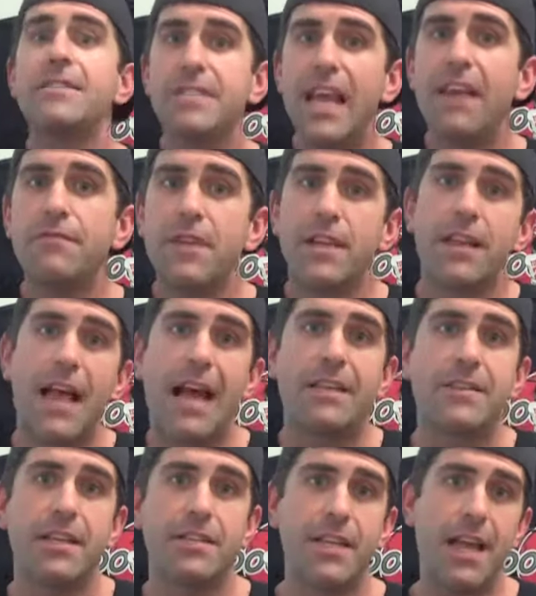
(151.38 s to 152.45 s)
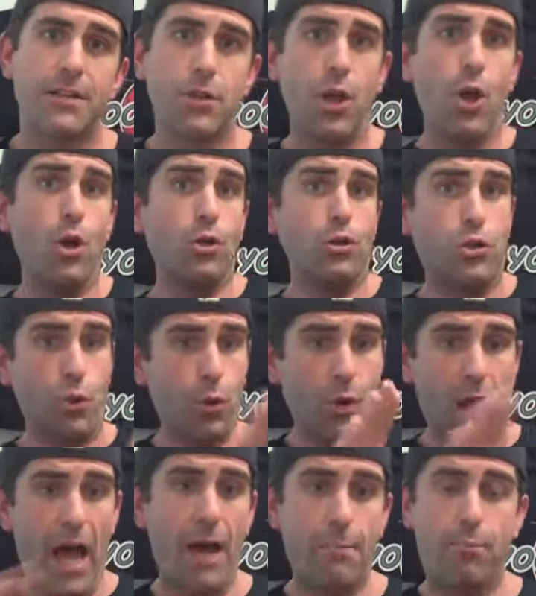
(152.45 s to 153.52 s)
safety glass that says, do
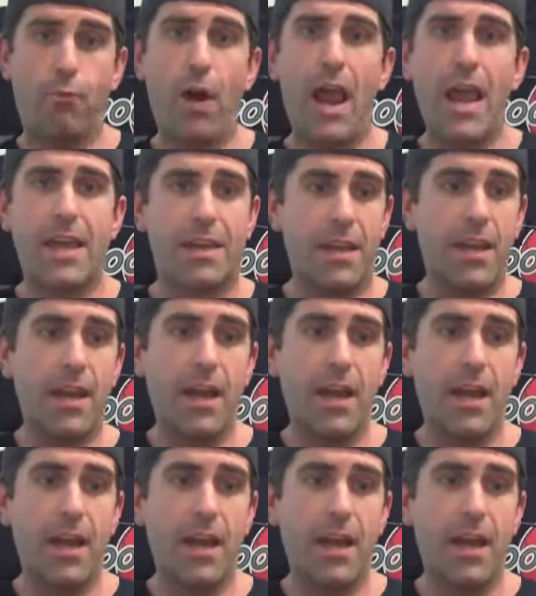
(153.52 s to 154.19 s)
not break